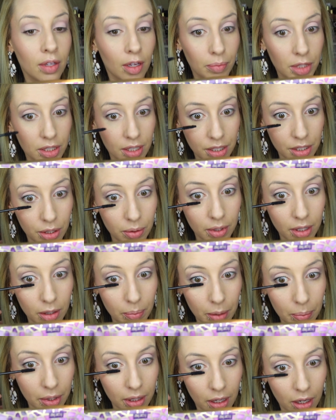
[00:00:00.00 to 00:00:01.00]
I'm just going to do a little
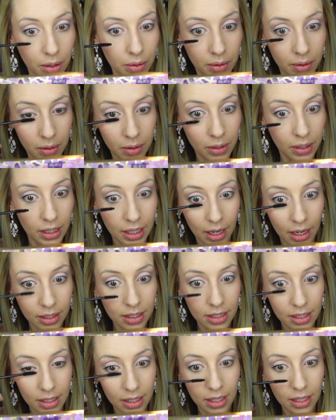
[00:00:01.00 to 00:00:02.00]
bit below, again,
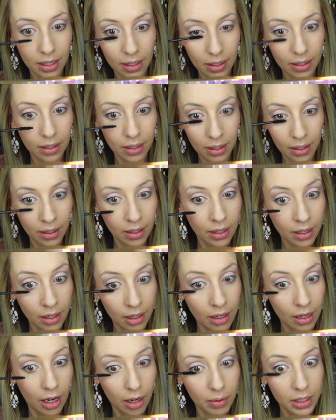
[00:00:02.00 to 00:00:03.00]
to see
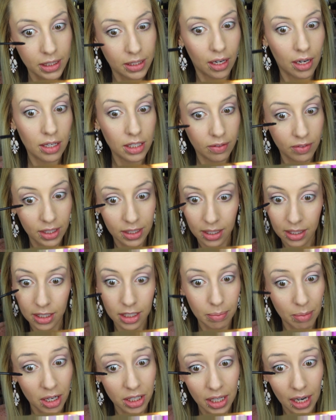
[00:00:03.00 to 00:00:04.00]
how it does, if it's going to
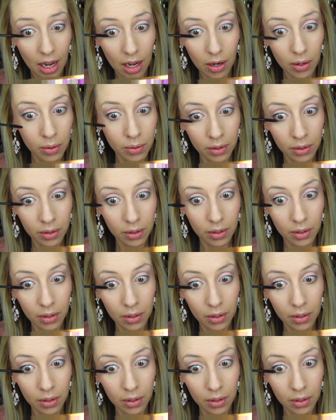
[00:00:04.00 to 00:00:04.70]
smudge out.